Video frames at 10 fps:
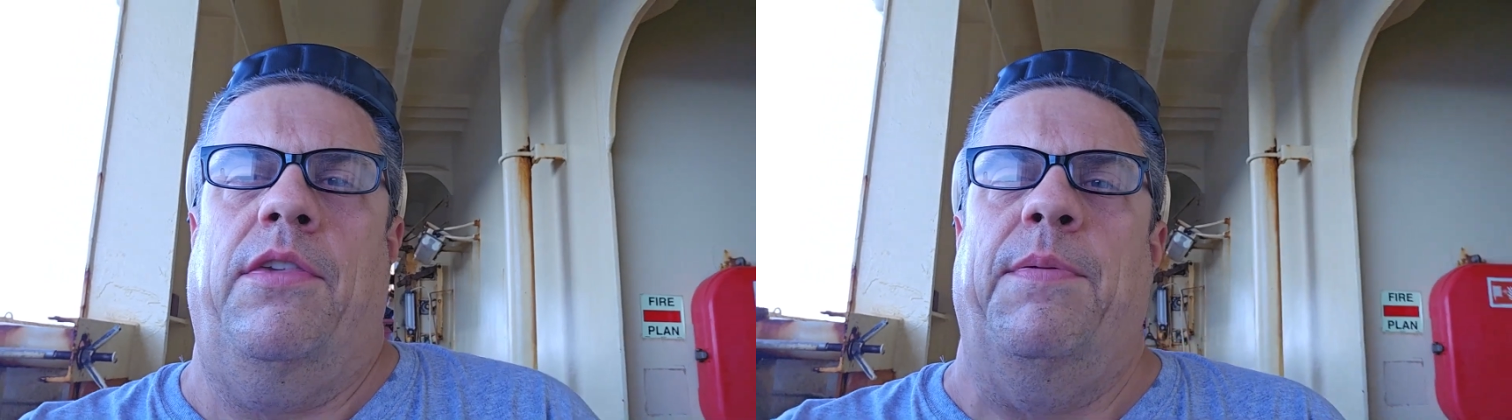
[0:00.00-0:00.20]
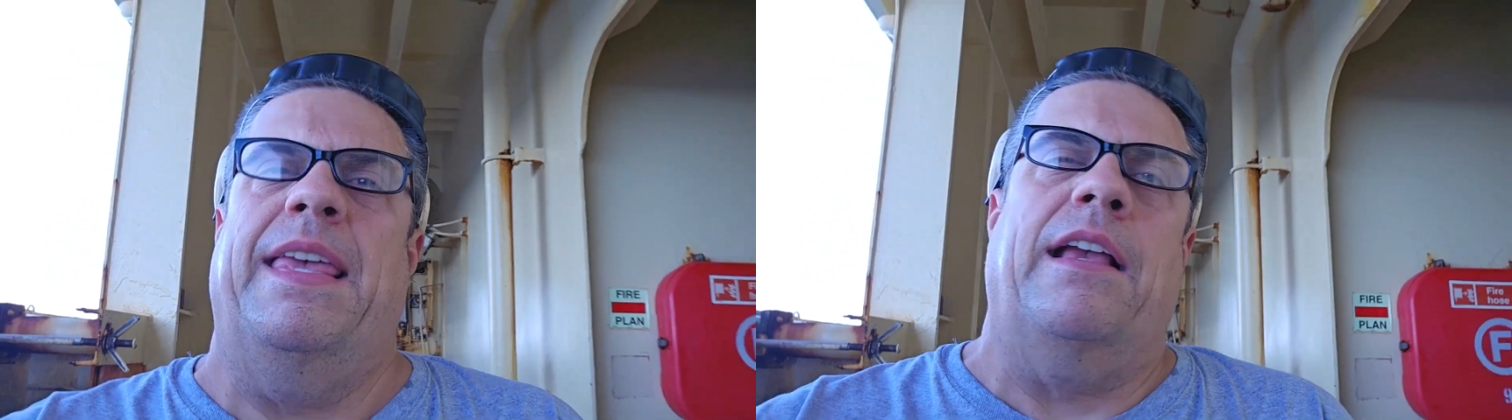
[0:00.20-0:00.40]

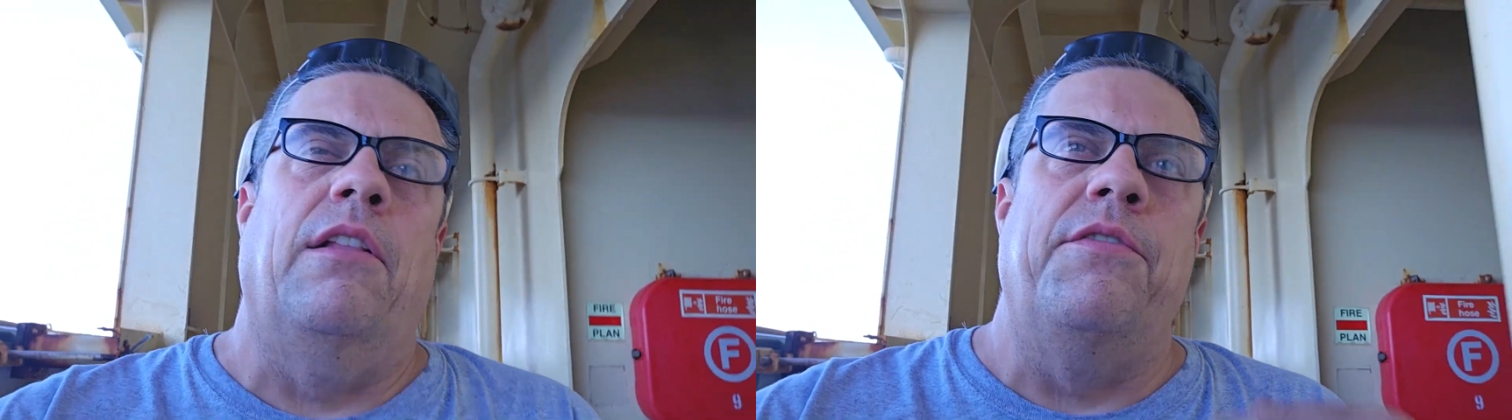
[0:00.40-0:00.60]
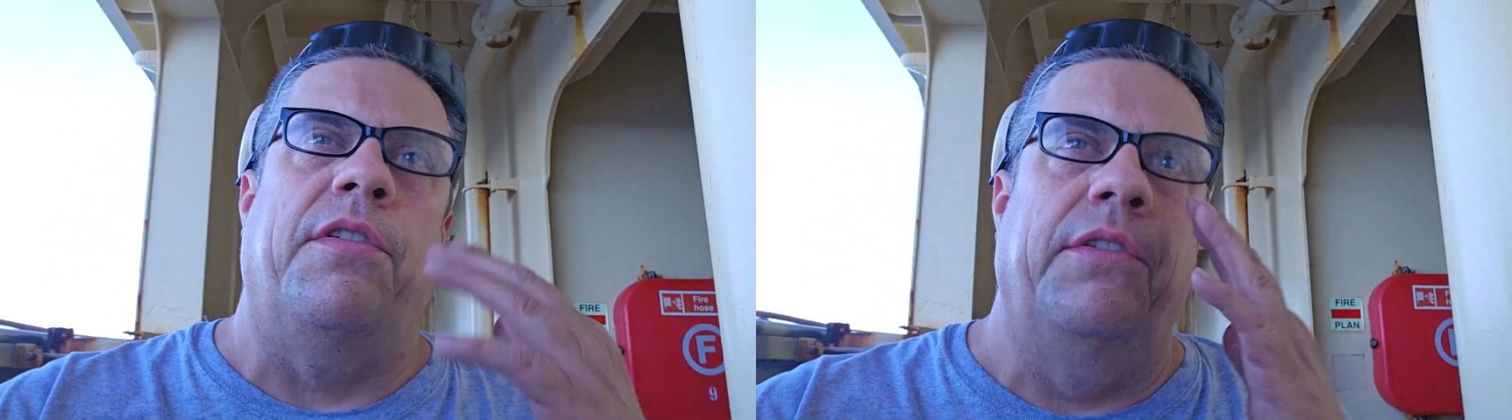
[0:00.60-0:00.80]
as we get
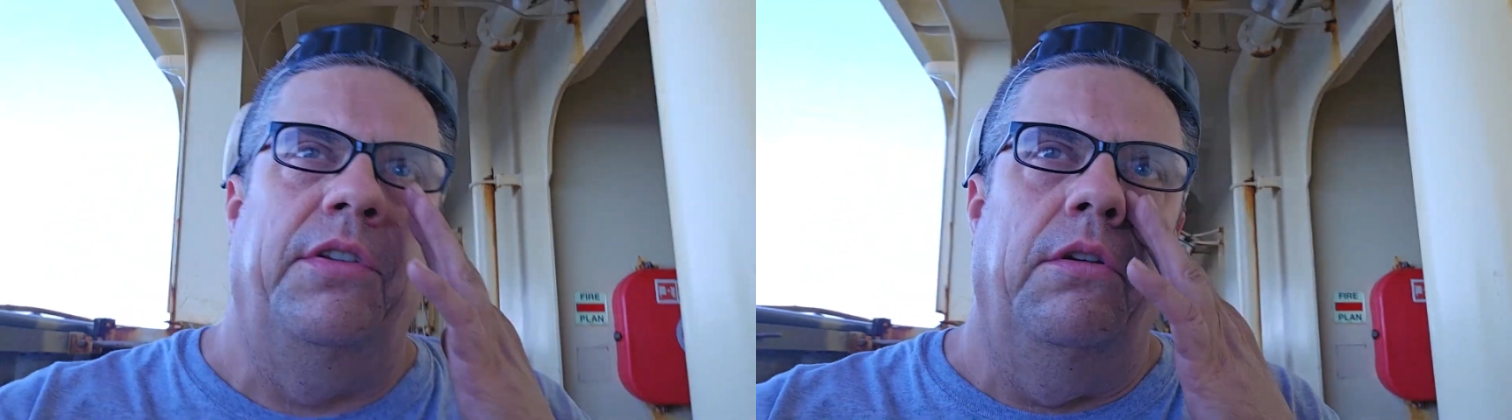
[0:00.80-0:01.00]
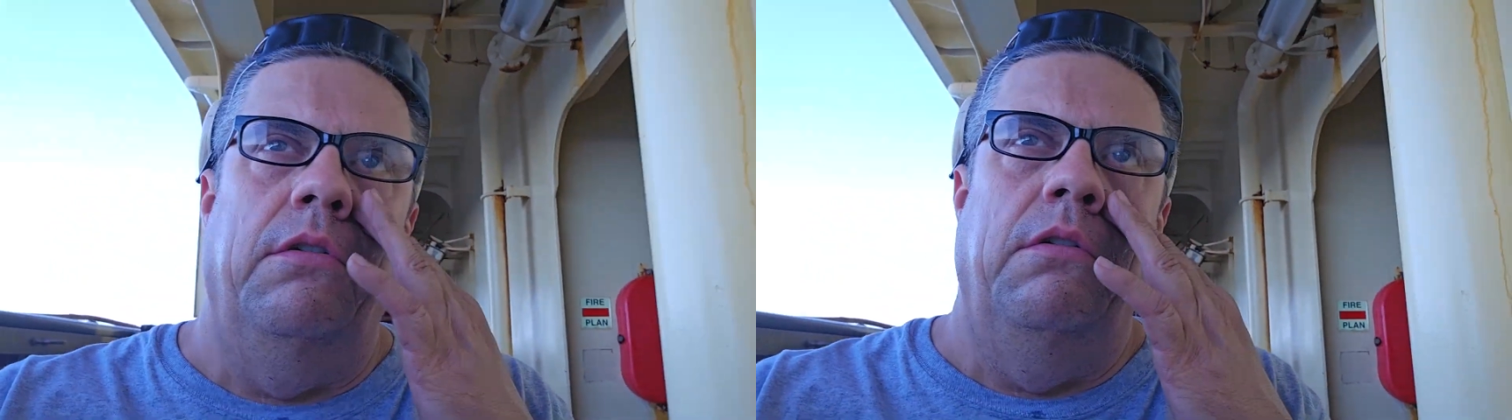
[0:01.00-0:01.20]
closer
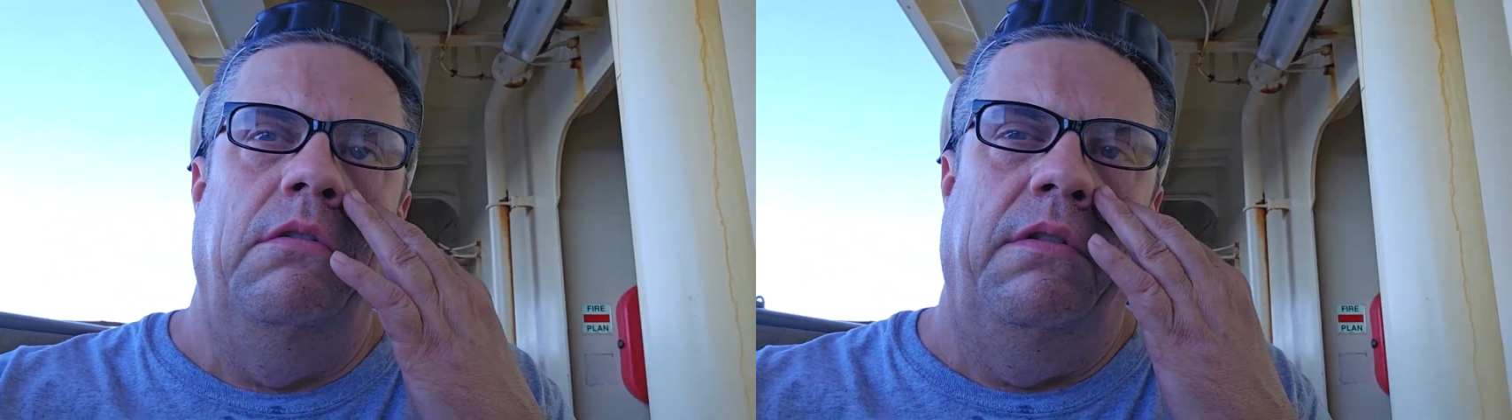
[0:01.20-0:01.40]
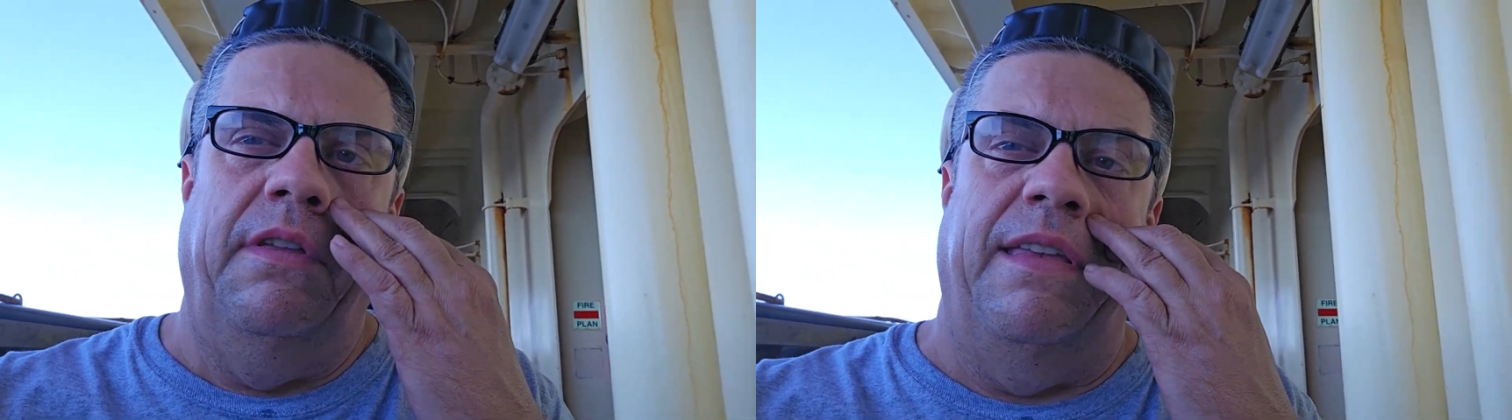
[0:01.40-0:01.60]

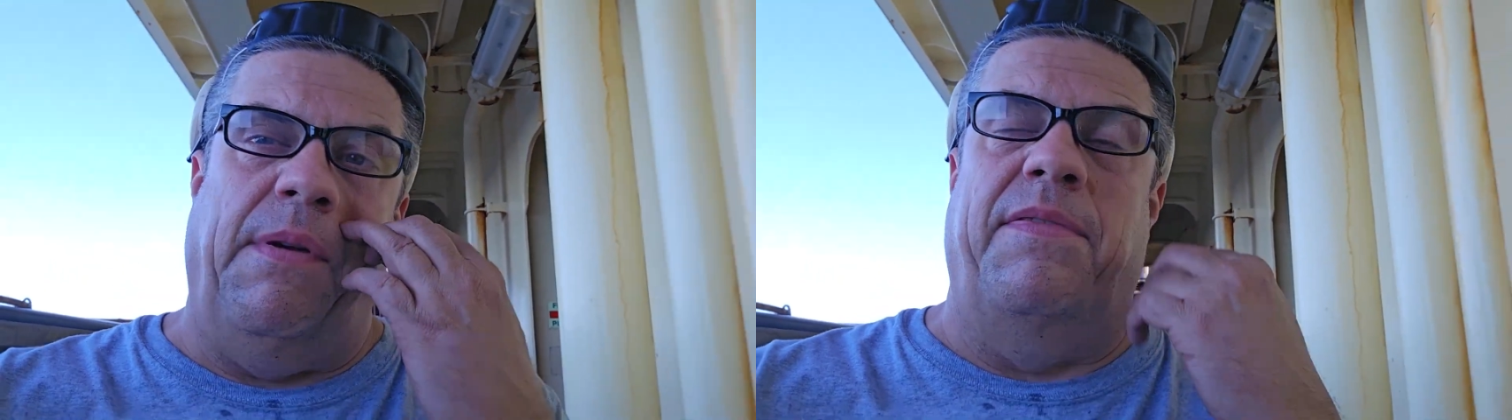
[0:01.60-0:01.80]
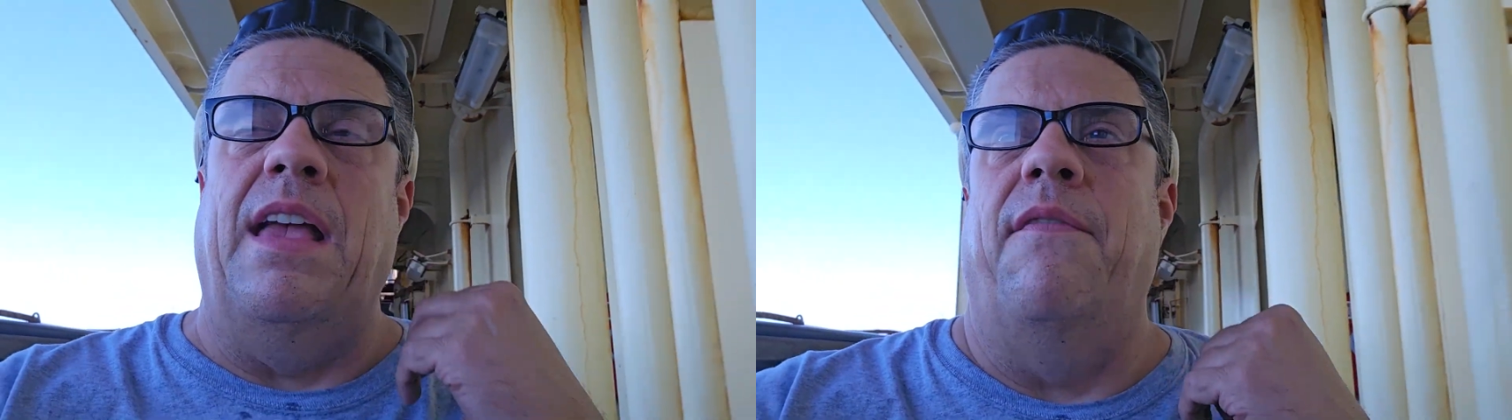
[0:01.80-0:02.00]
to the tip
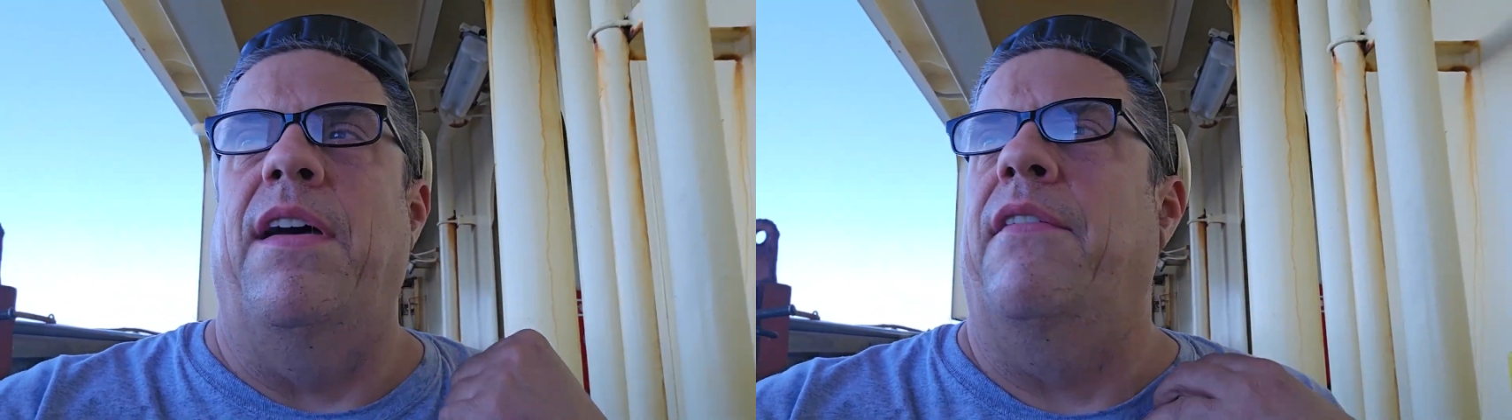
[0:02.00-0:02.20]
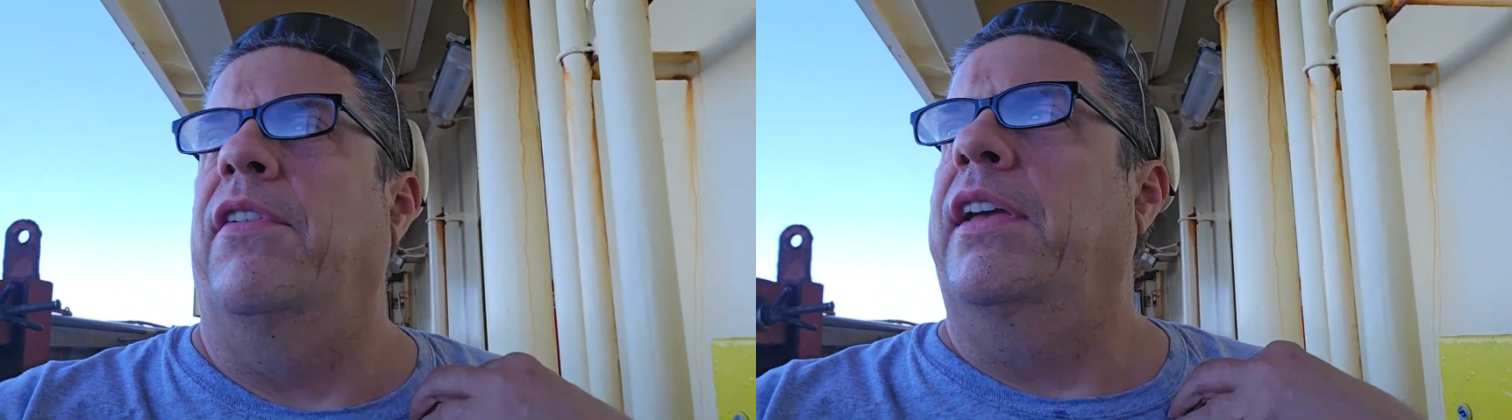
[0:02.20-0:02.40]
of South
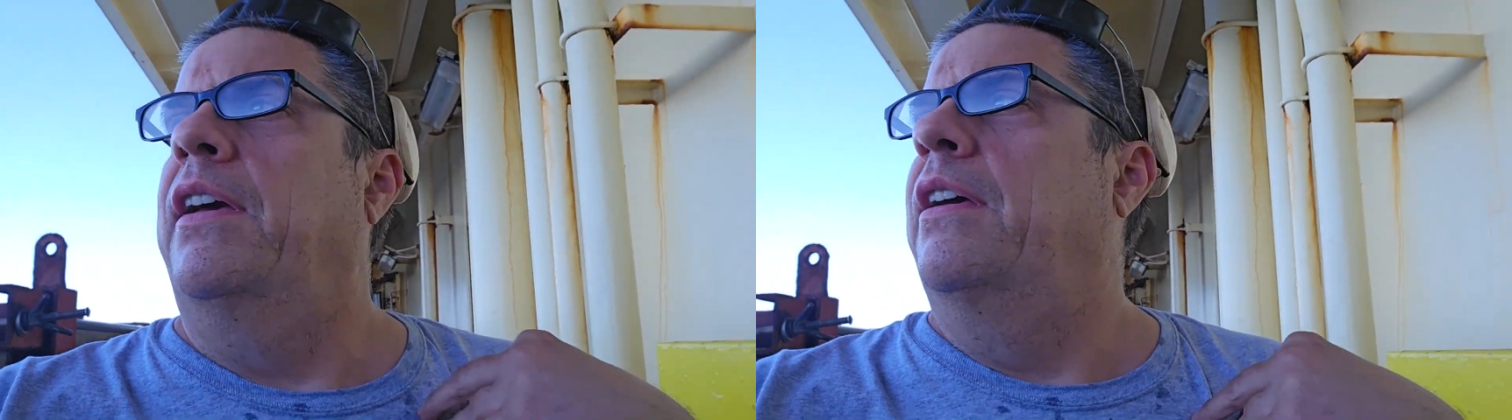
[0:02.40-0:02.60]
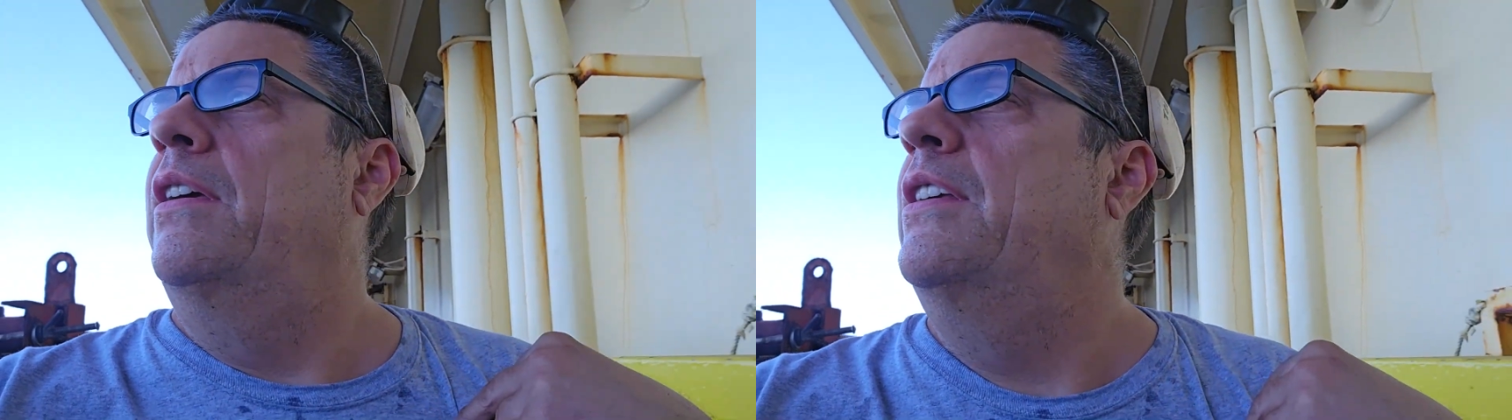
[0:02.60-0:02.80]

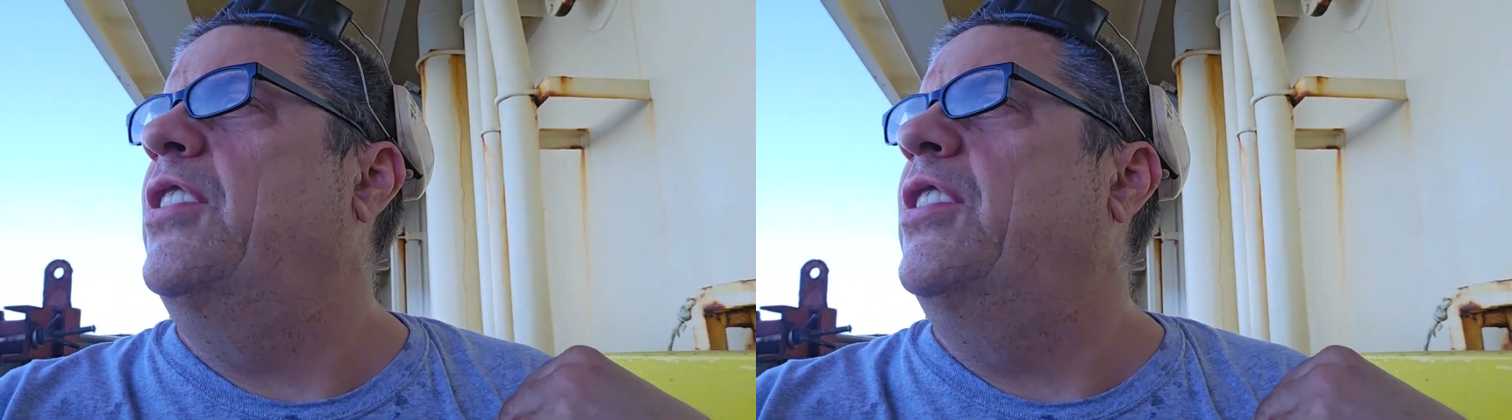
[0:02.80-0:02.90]
Africa,